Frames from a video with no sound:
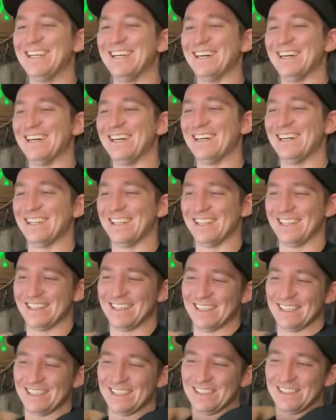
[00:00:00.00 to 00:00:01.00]
Uh,
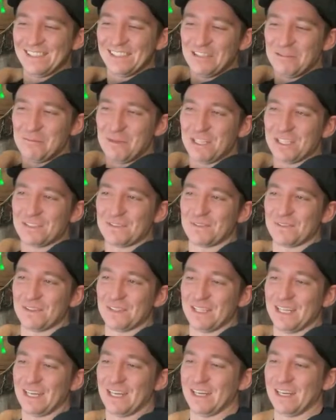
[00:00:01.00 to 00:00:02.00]
thank you so much for
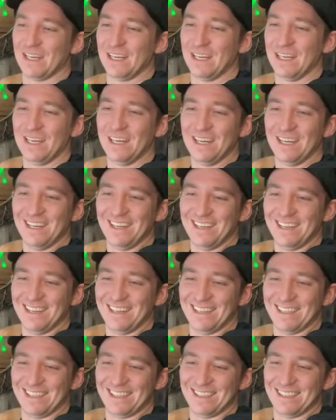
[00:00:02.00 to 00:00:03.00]
the
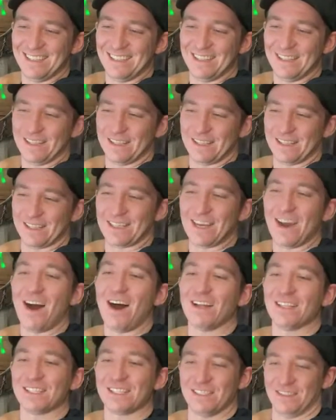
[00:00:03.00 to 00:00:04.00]
the
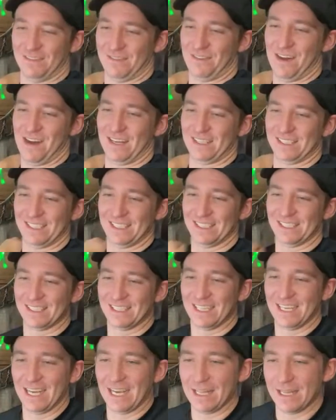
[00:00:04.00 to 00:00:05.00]
constant foxes.
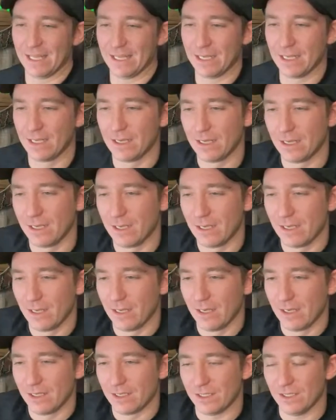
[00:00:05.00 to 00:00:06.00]
And then,
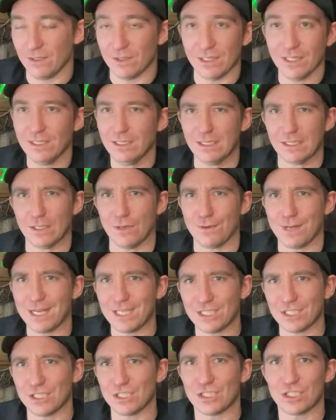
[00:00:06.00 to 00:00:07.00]
dude, this is a
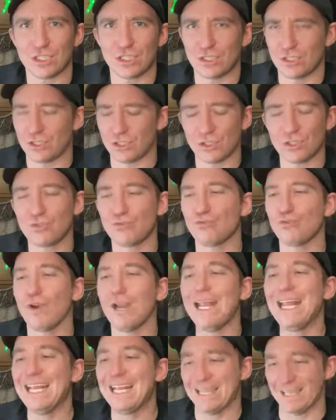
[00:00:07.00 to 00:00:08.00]
donation
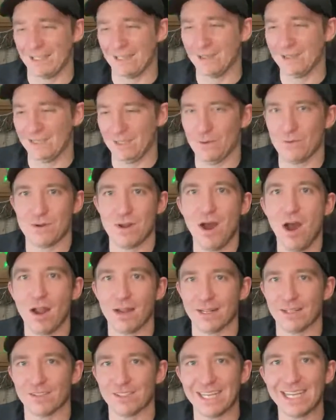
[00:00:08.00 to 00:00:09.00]
train. That's going
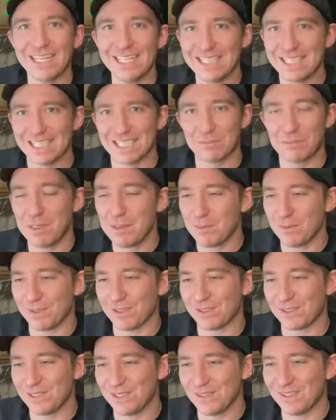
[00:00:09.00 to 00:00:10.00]
on. There's 86
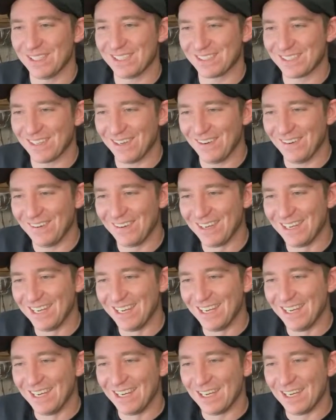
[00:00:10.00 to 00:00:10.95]
people here too. Let's go.